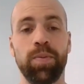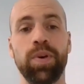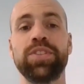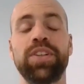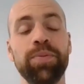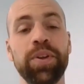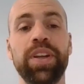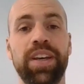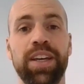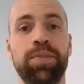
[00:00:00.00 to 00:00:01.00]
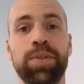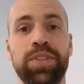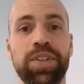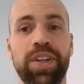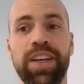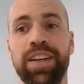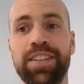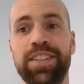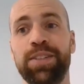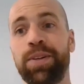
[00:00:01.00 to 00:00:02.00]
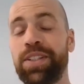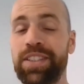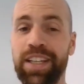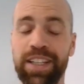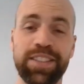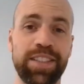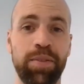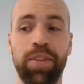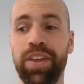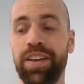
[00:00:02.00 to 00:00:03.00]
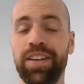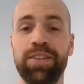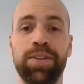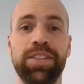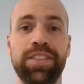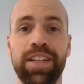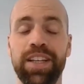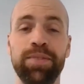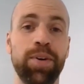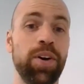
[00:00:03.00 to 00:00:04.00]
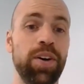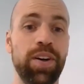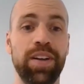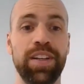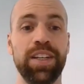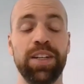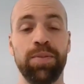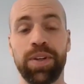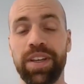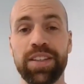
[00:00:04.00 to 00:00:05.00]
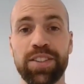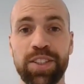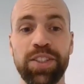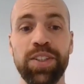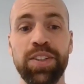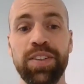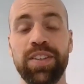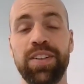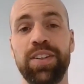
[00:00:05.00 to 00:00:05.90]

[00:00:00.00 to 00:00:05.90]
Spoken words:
want to communicate with your kid, you want to tell something, you want to tell him or her what he has to do,